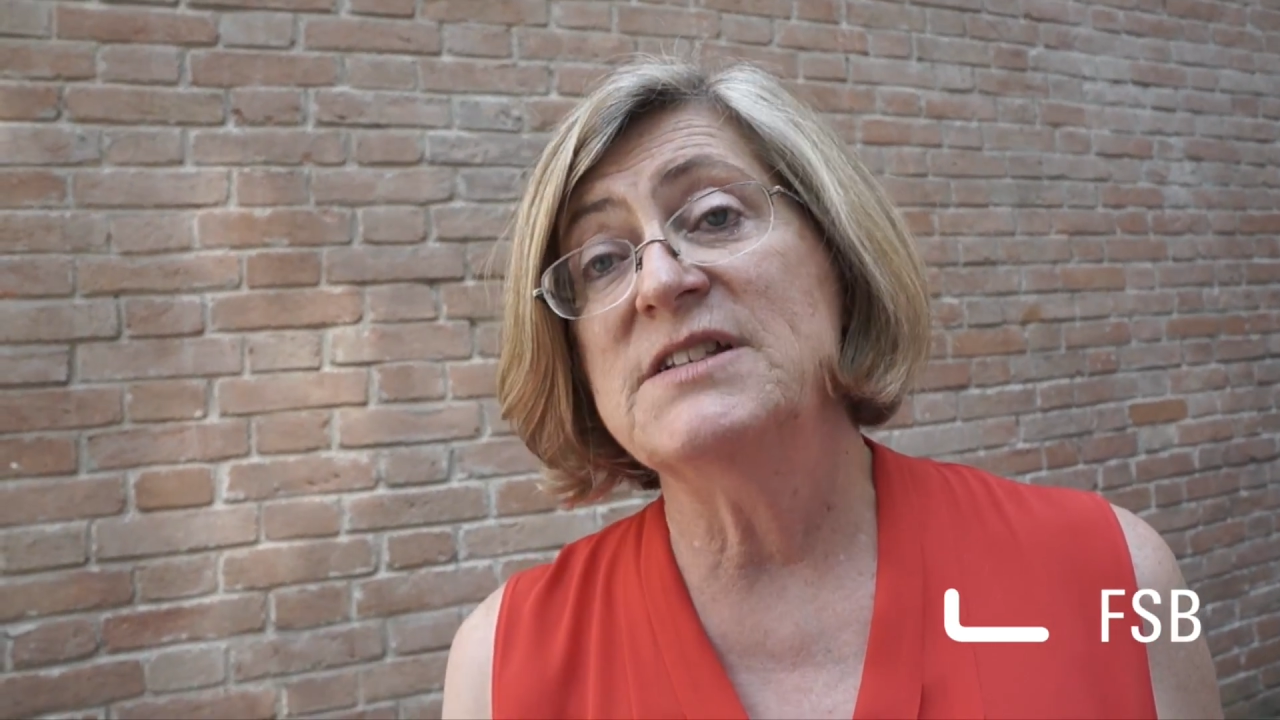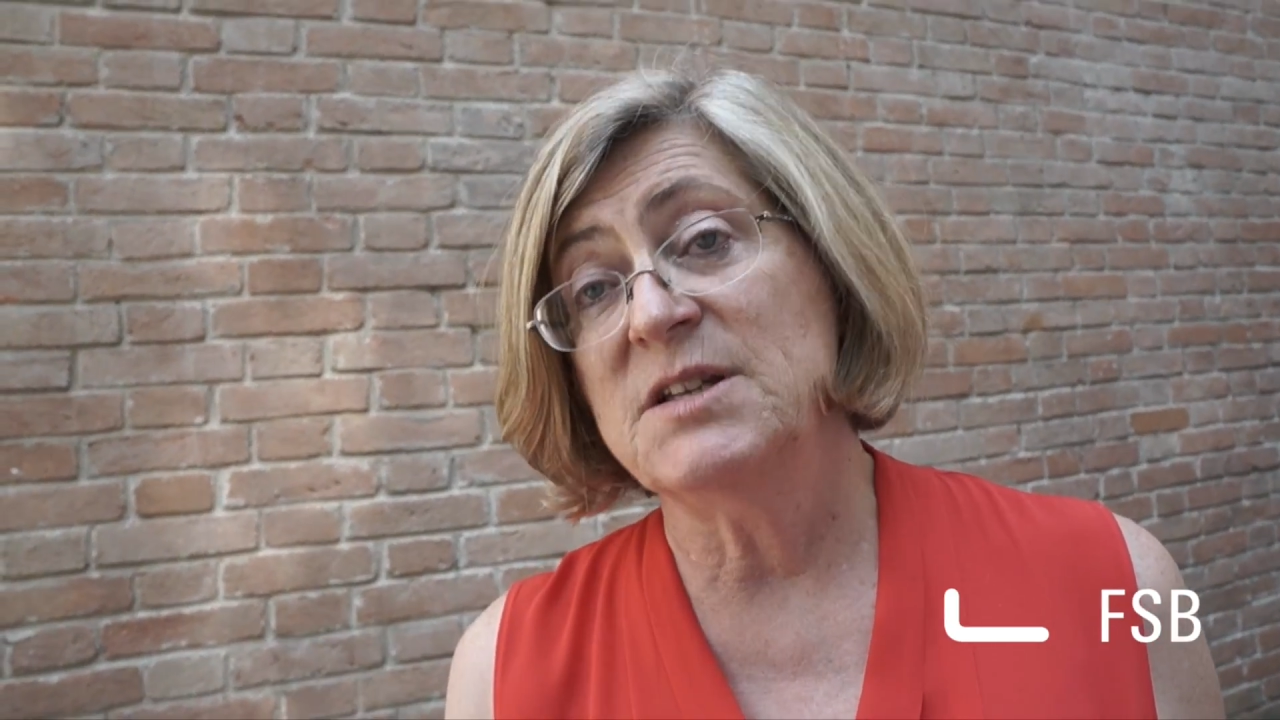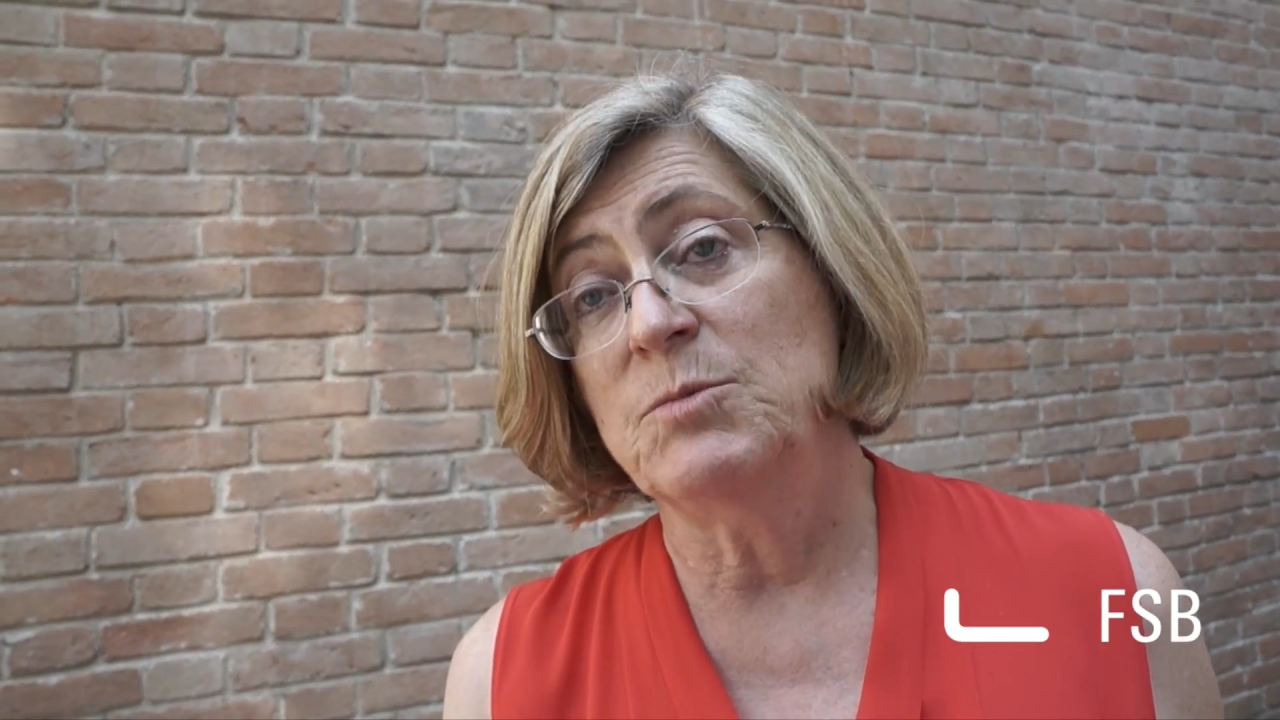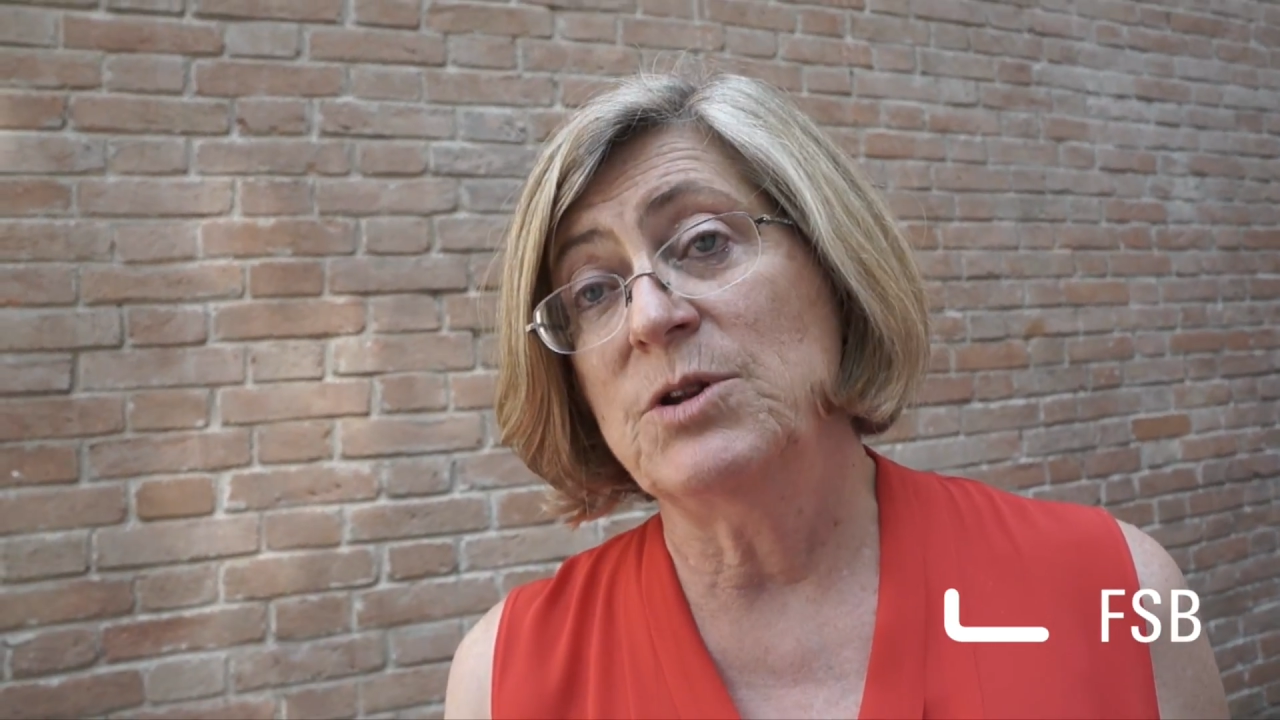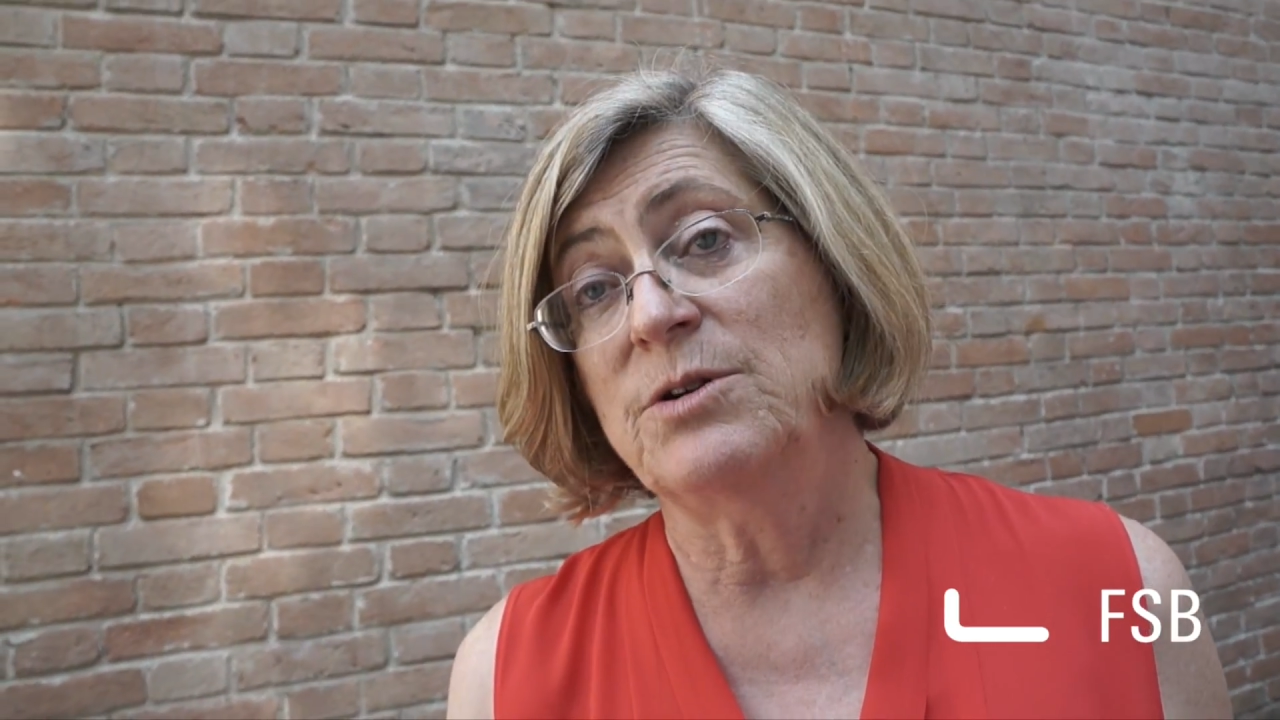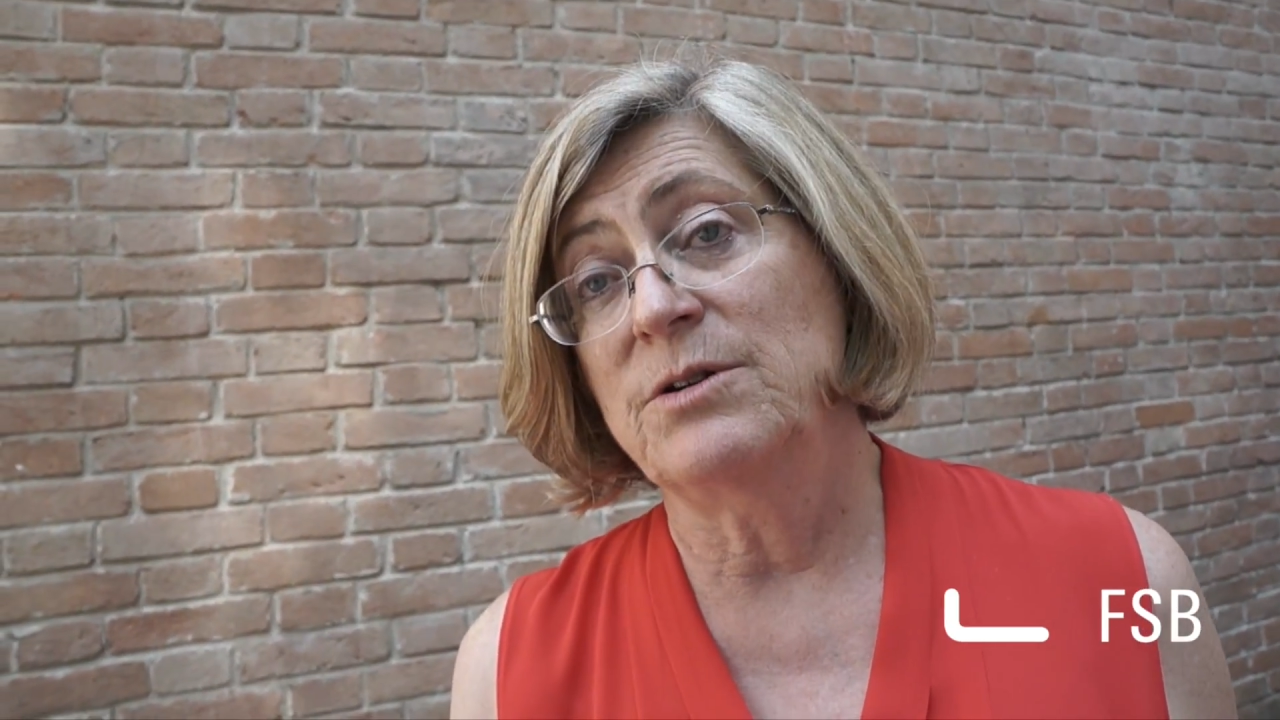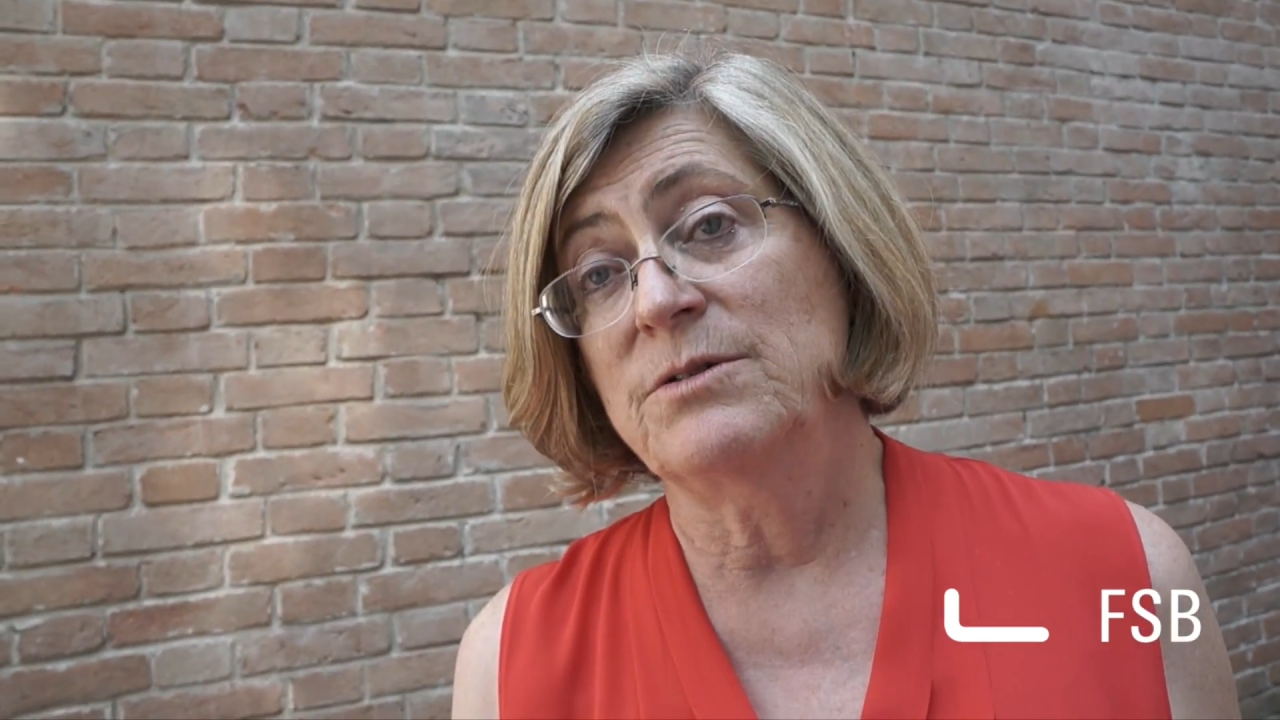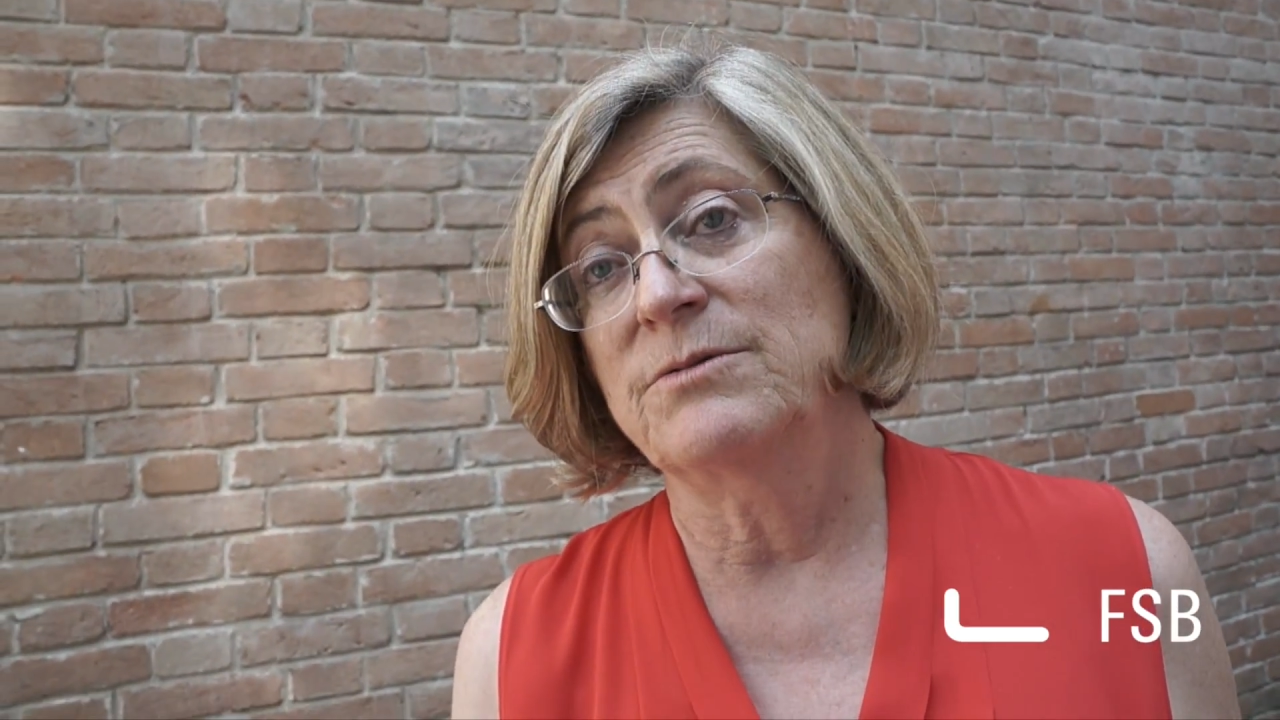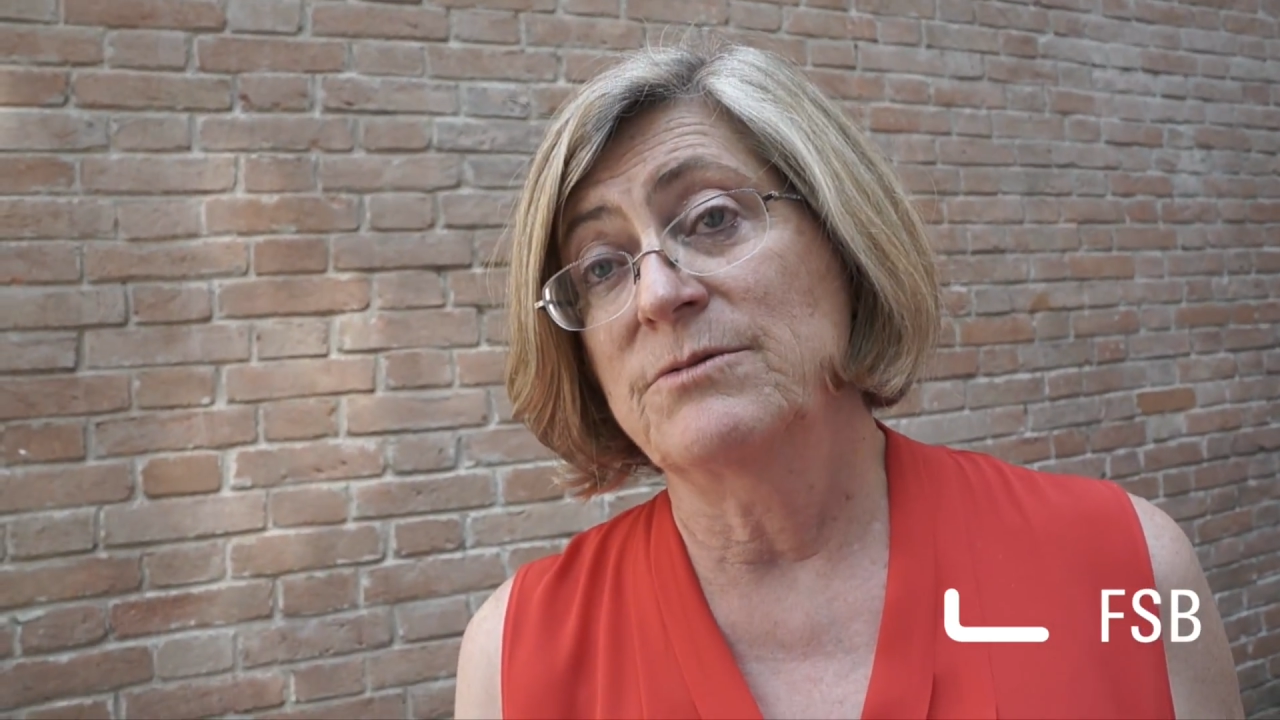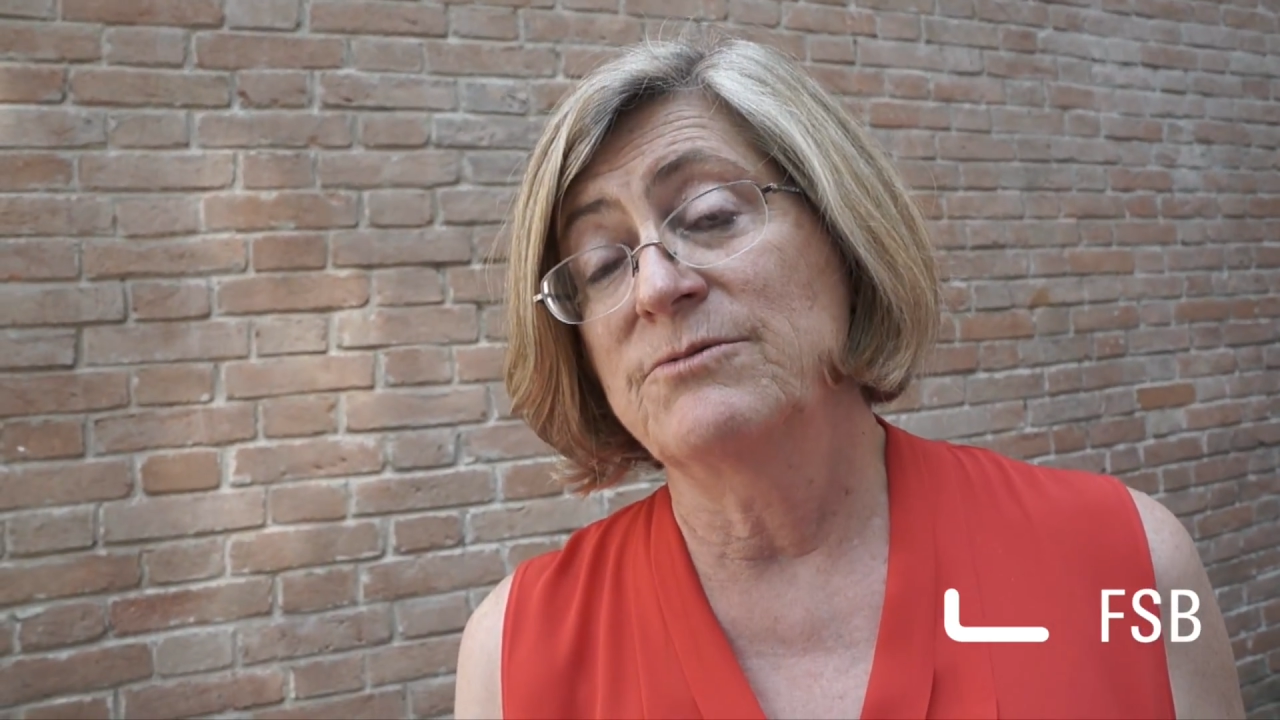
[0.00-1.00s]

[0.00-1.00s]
similar